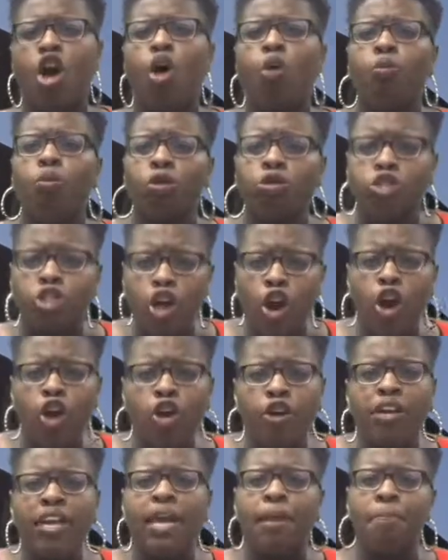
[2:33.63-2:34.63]
will
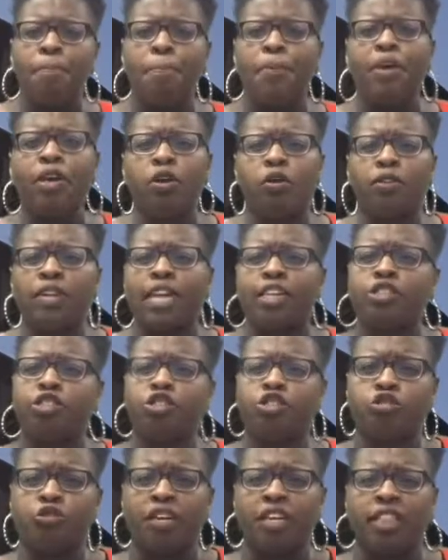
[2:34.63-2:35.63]
turn and build and
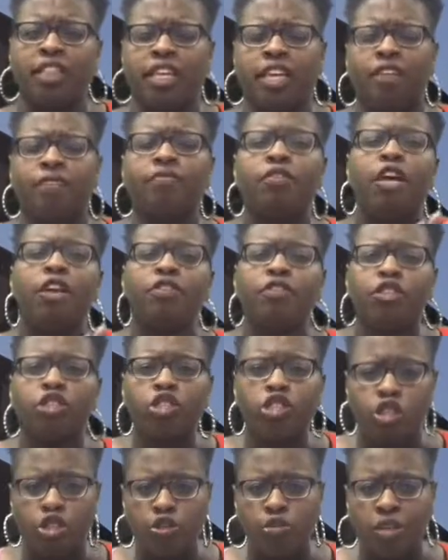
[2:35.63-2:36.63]
strengthen the
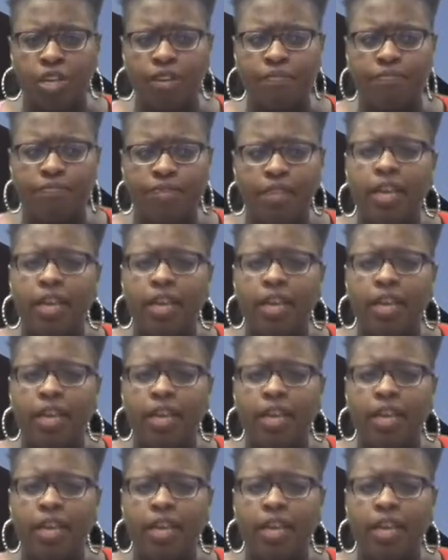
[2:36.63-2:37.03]
student.